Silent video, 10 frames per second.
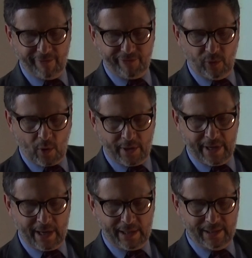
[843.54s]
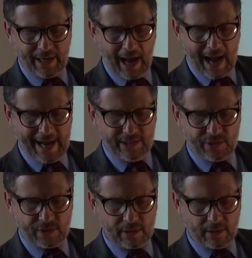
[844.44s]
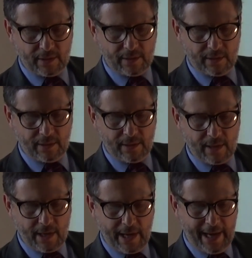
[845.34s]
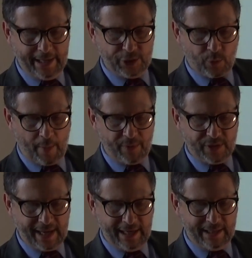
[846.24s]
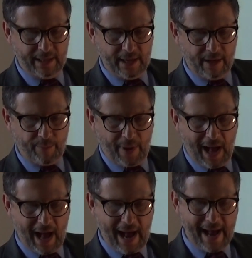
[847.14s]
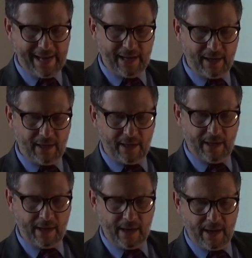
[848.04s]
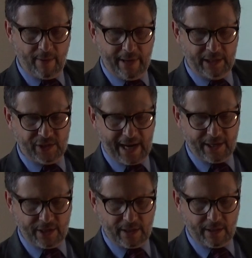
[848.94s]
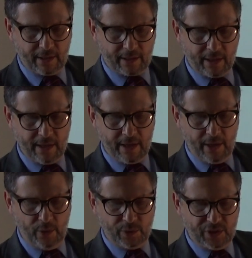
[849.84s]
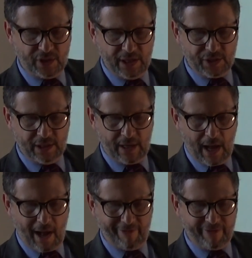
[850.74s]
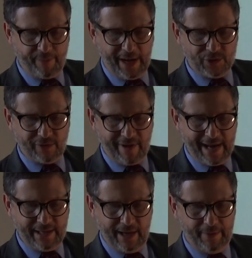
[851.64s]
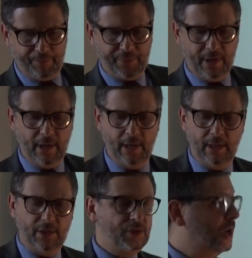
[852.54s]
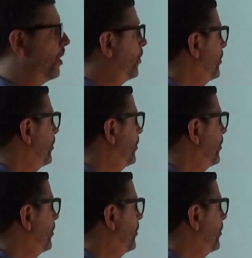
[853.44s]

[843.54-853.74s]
Florida dies and is represented by executor who's a citizen of Pennsylvania. So